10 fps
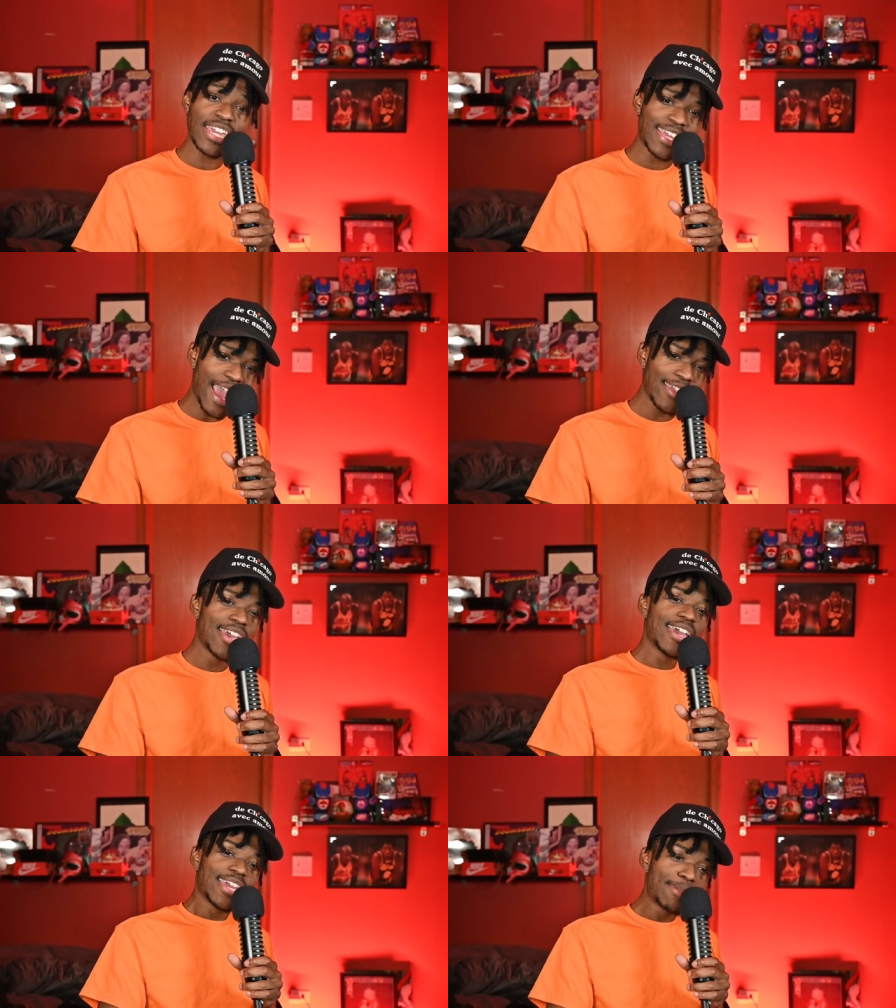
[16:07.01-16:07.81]
He got
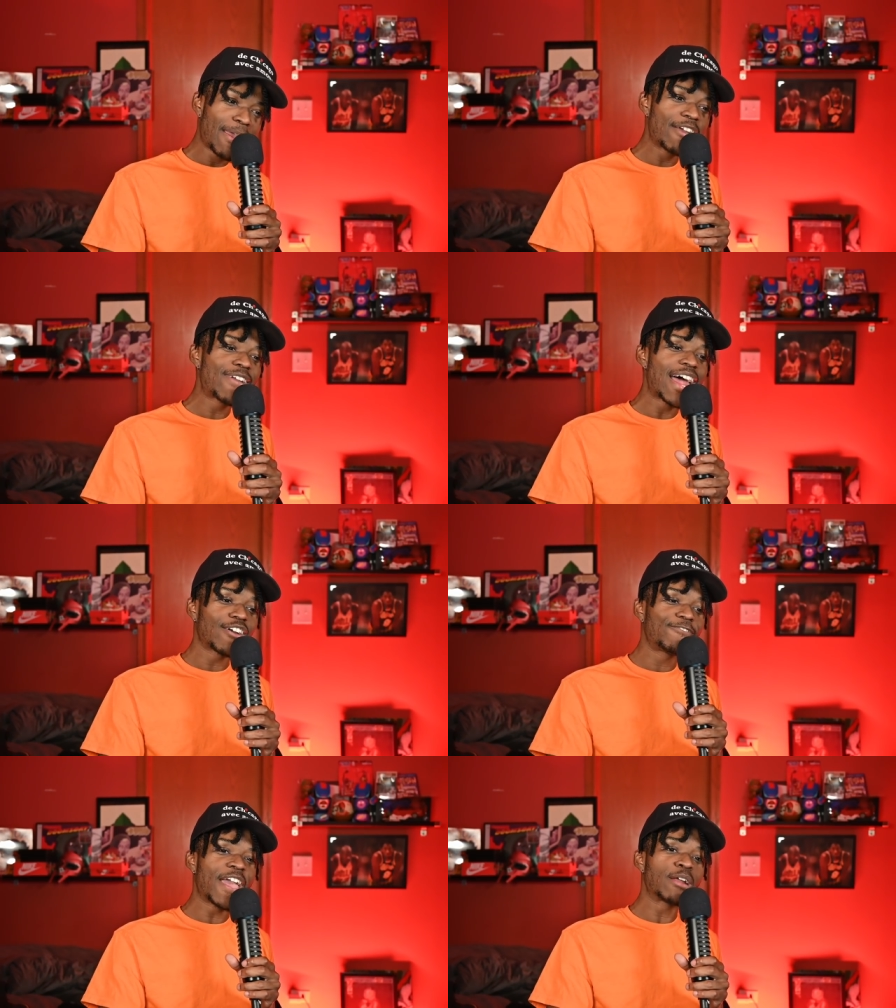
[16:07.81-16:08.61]
he may have got
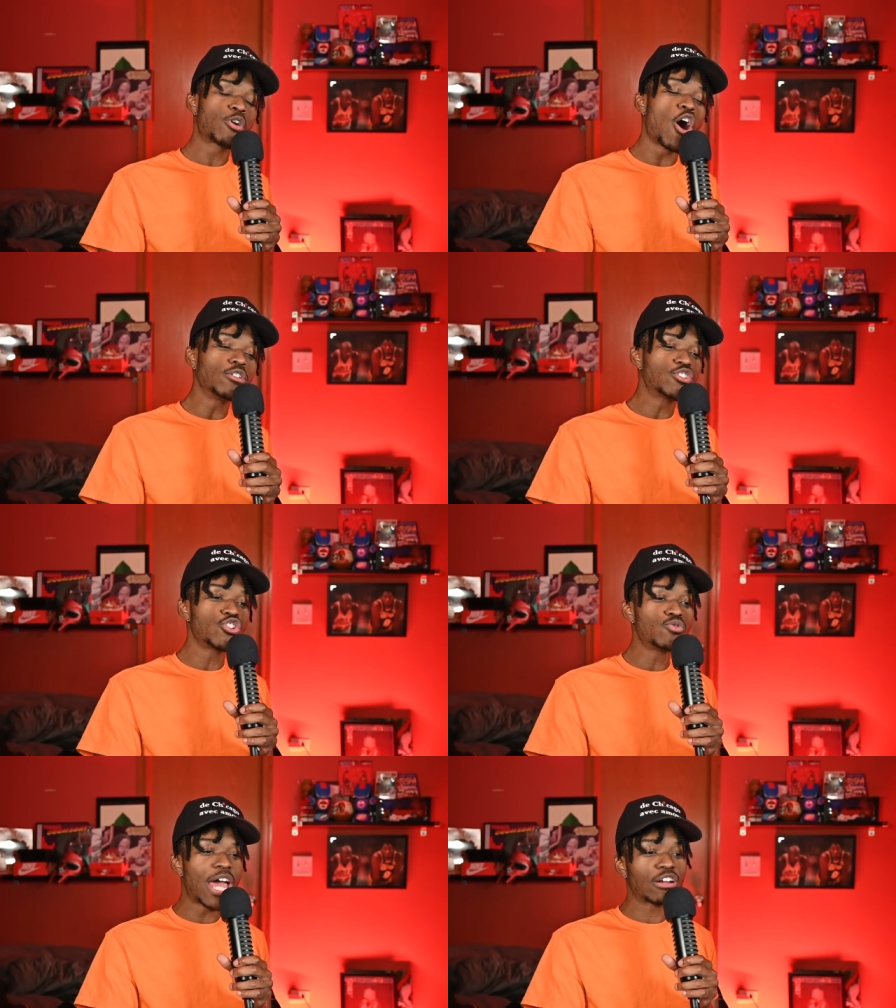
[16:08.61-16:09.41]
a phantom call or
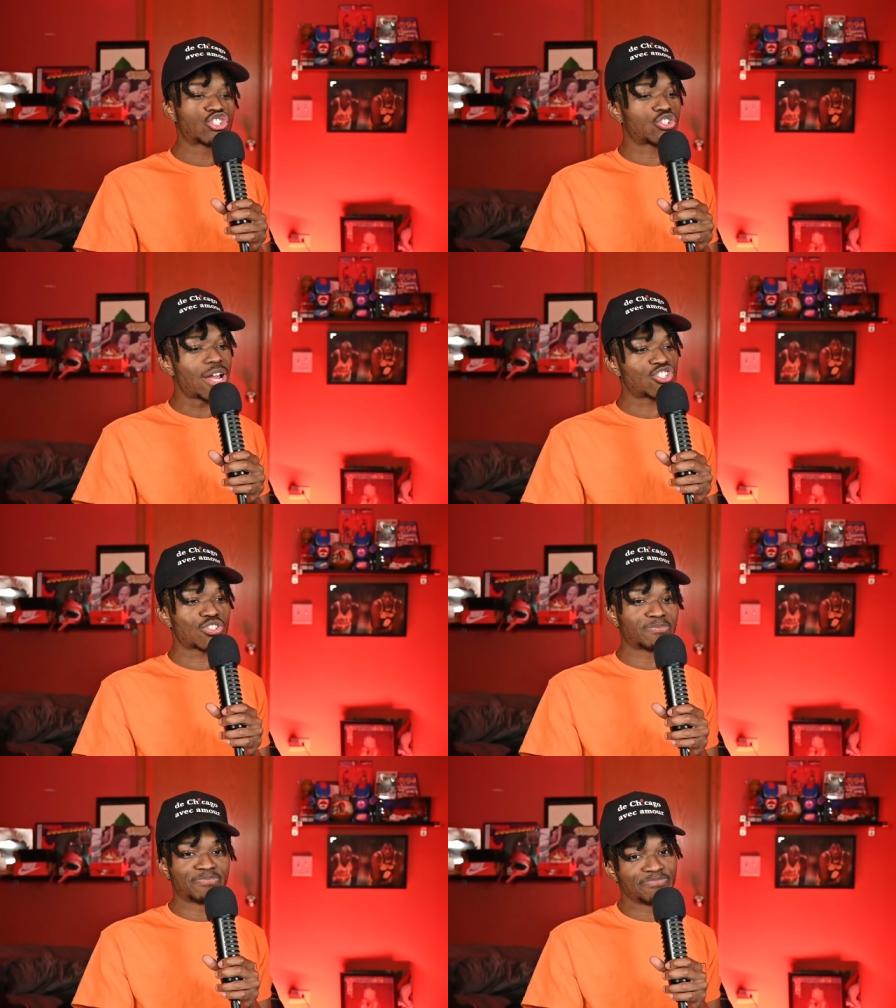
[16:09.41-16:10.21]
two down the
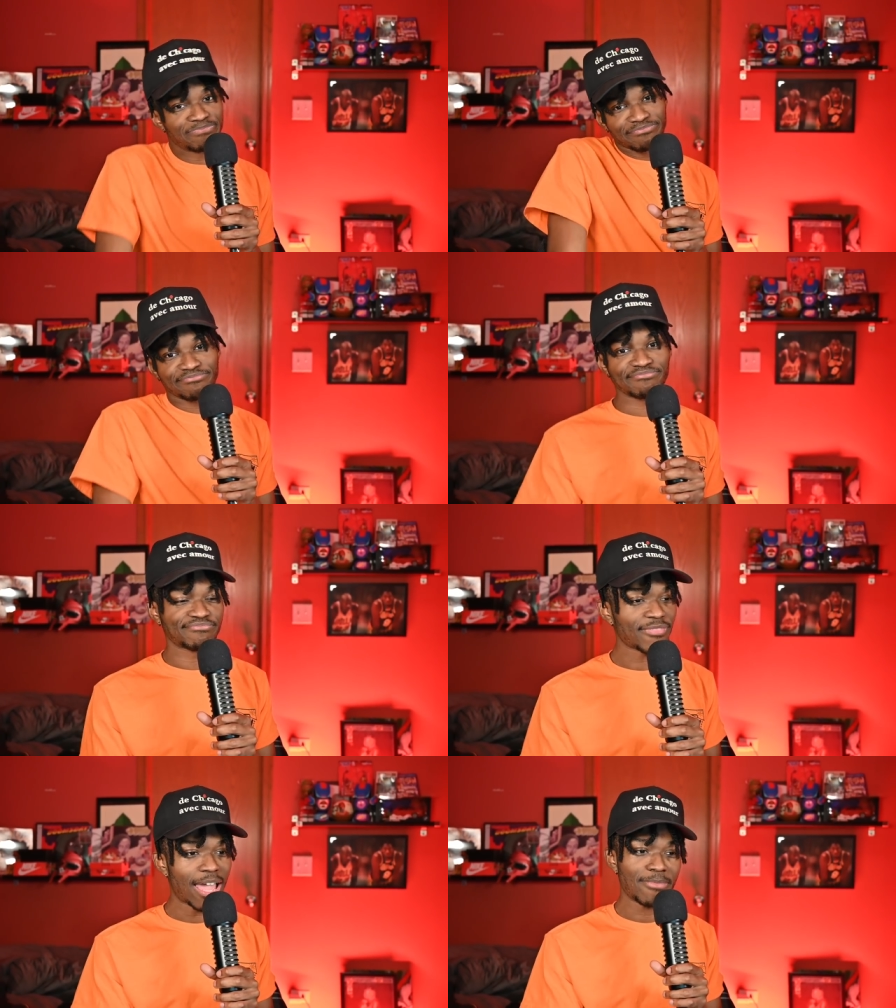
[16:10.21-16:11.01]
stretch.
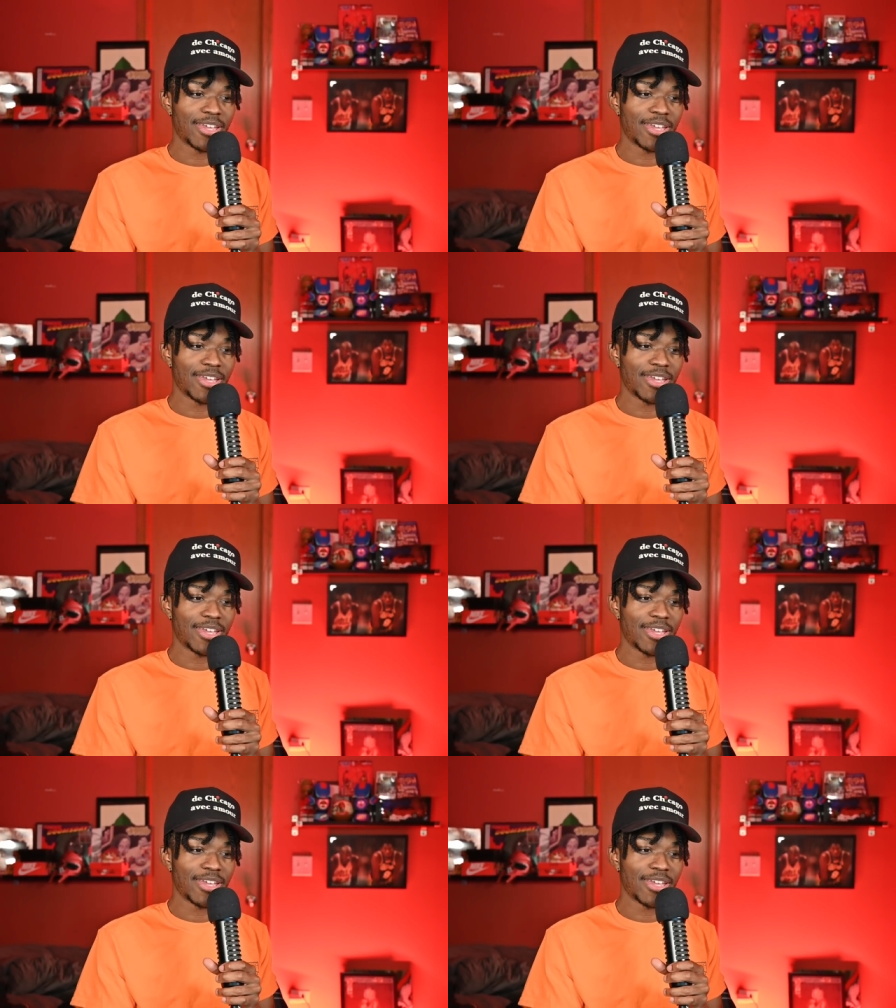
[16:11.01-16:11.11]
I'm